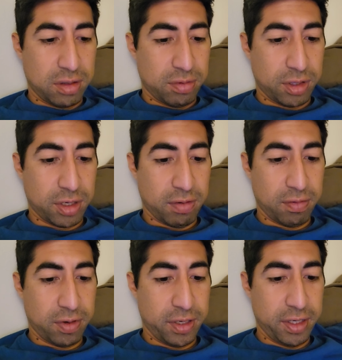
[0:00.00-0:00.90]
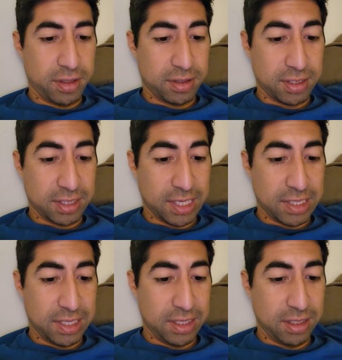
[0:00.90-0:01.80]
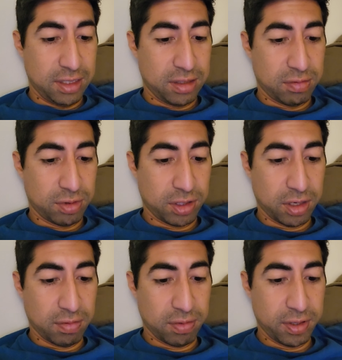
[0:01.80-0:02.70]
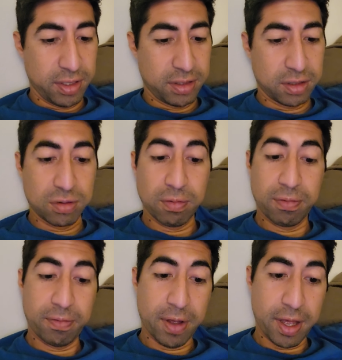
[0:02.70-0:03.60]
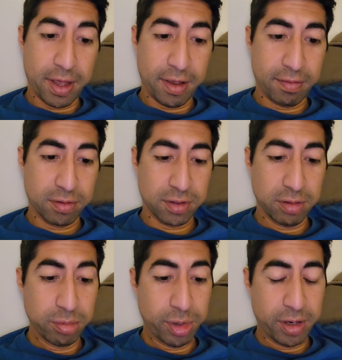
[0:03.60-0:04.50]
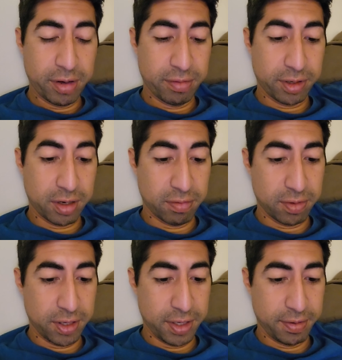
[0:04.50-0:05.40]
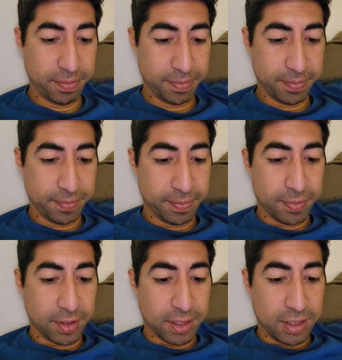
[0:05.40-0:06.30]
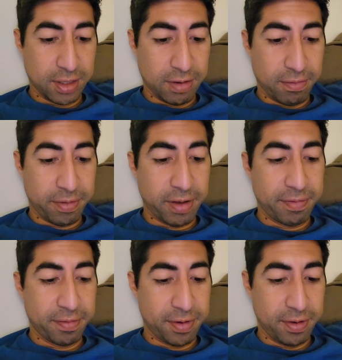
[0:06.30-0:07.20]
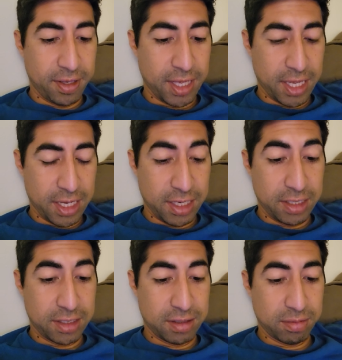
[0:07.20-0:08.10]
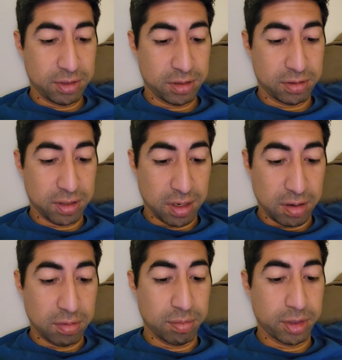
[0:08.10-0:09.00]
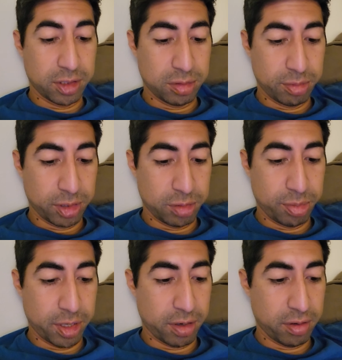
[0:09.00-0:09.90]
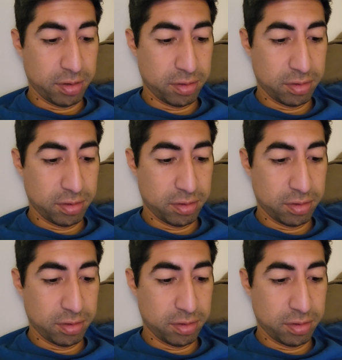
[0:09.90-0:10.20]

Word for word: Recovery 618. Recovery 605. It's a little better. Recovery 558, which is much, much better.